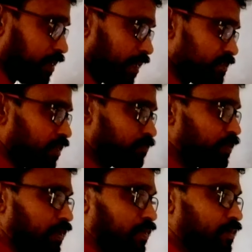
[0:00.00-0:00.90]
range of
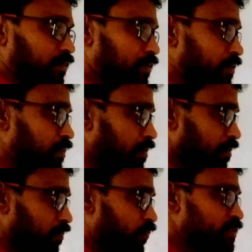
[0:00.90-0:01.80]
the
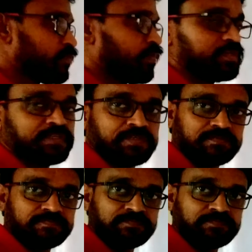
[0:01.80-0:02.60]
first function?